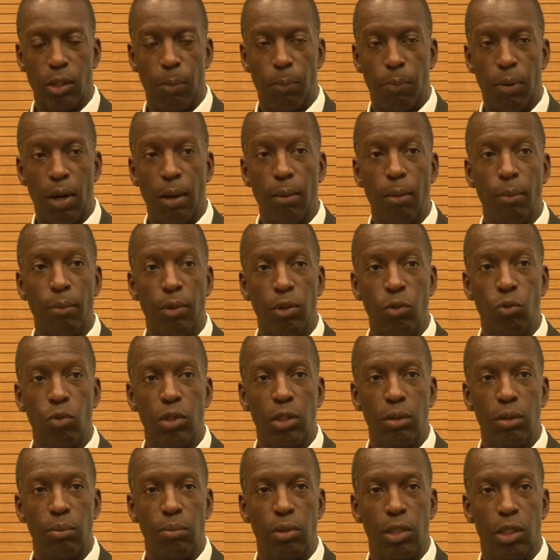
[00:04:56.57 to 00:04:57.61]
I probably
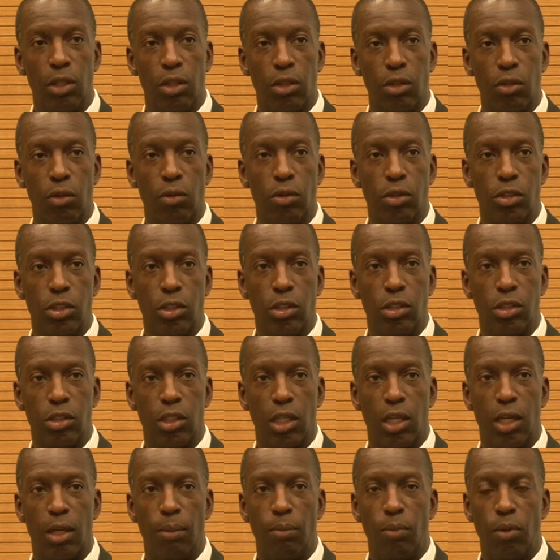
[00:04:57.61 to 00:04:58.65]
wouldn't be a
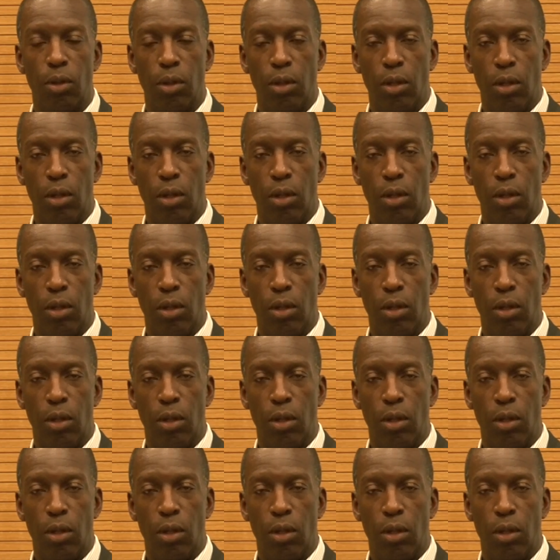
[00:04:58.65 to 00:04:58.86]
13-time